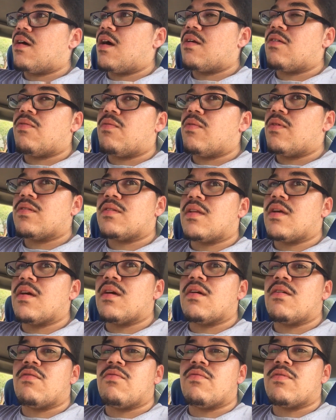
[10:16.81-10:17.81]
I don't want
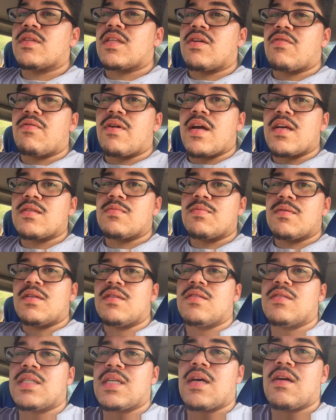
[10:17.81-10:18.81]
that. I don't want that raspy
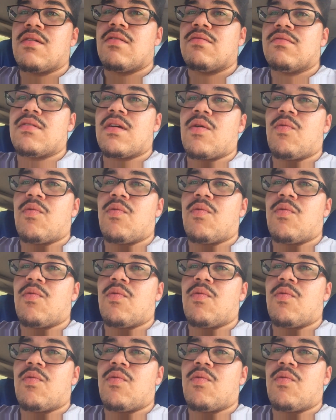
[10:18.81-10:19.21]
sound.